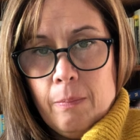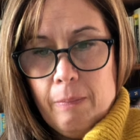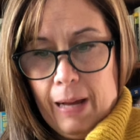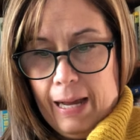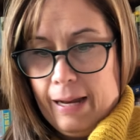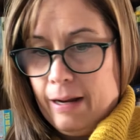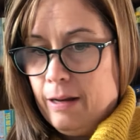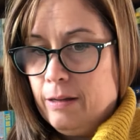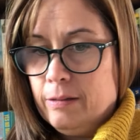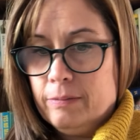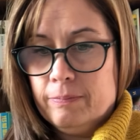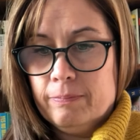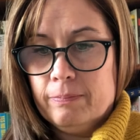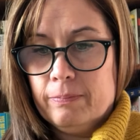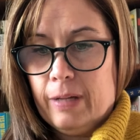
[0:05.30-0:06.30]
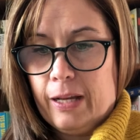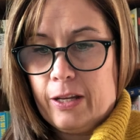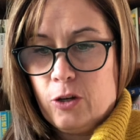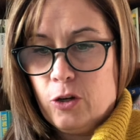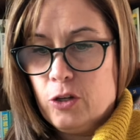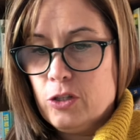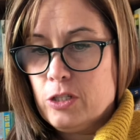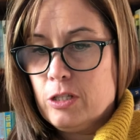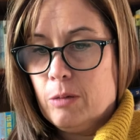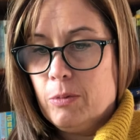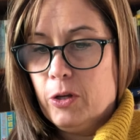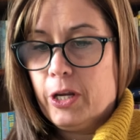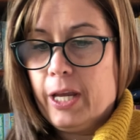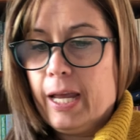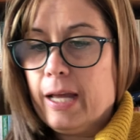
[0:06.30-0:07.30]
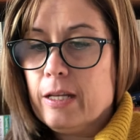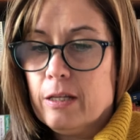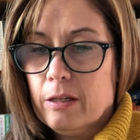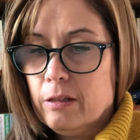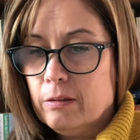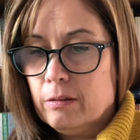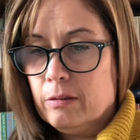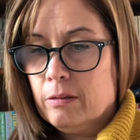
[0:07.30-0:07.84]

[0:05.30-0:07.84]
Man, I couldn't stop looking at her.